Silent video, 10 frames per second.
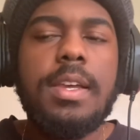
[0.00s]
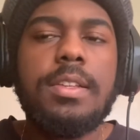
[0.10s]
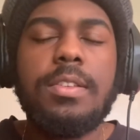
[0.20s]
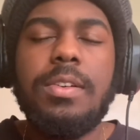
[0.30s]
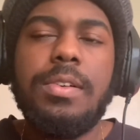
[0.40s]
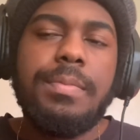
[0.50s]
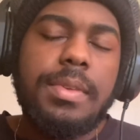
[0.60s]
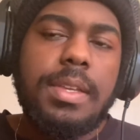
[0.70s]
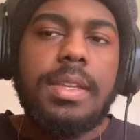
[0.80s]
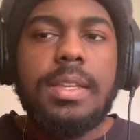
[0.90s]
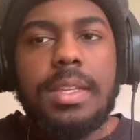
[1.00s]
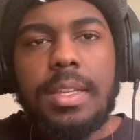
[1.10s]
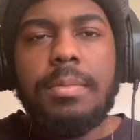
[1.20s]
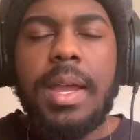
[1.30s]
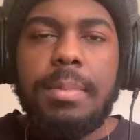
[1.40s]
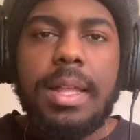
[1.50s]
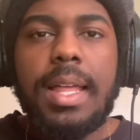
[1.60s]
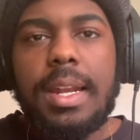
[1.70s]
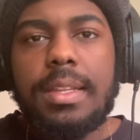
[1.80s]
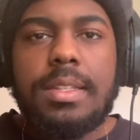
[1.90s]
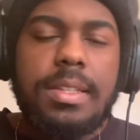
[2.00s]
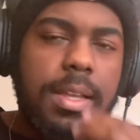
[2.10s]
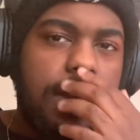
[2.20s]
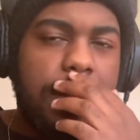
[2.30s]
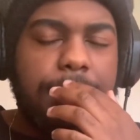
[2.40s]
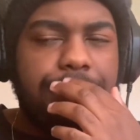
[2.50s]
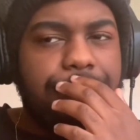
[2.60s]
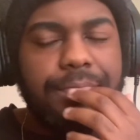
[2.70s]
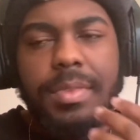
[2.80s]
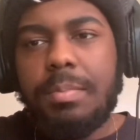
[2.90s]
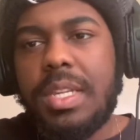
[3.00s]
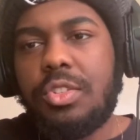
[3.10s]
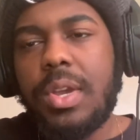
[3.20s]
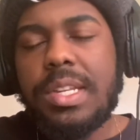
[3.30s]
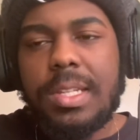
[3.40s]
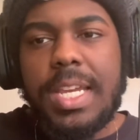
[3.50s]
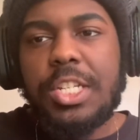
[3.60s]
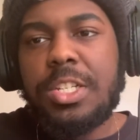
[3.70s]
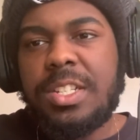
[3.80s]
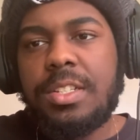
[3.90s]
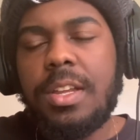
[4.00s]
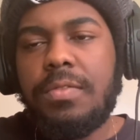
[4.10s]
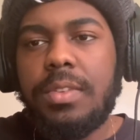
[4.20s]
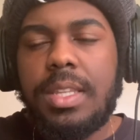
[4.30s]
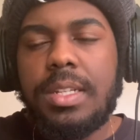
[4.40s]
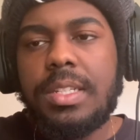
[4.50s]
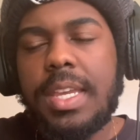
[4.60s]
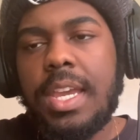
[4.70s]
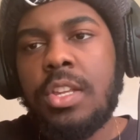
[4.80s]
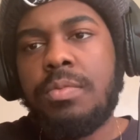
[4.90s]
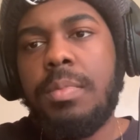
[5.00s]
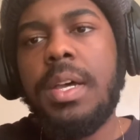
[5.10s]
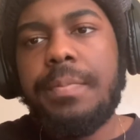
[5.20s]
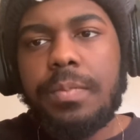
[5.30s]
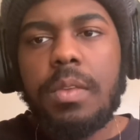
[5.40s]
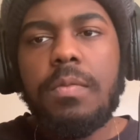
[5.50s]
So it might be a lot of mistranslations and stuff within the scans, but